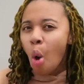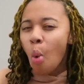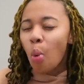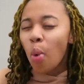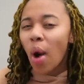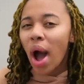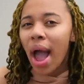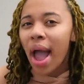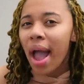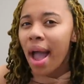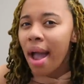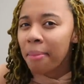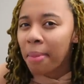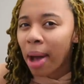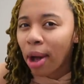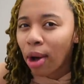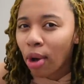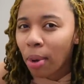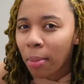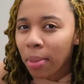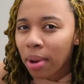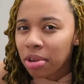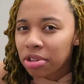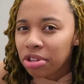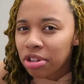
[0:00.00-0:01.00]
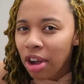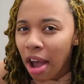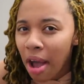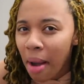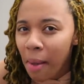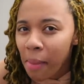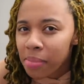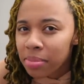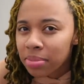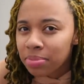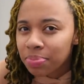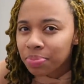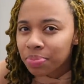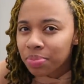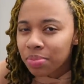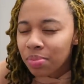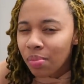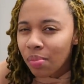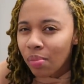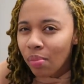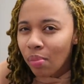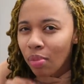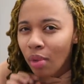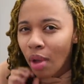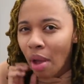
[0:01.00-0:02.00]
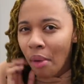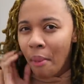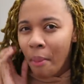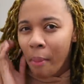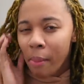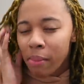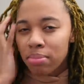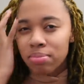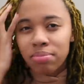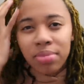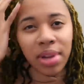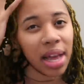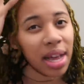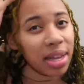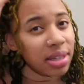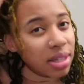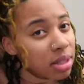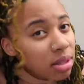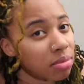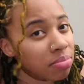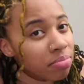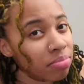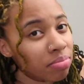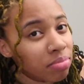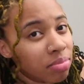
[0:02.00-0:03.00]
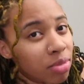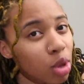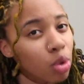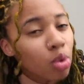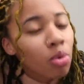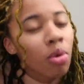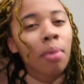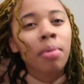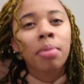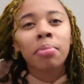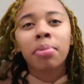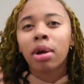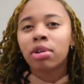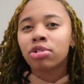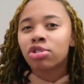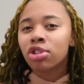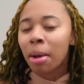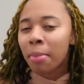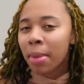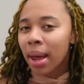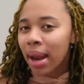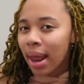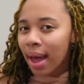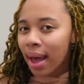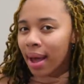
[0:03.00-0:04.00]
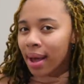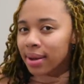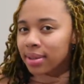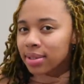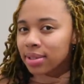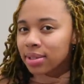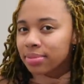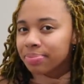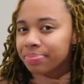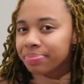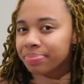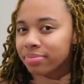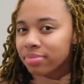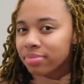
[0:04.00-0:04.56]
What hair am I gonna blow dry? This? You want me to blow dry my locks?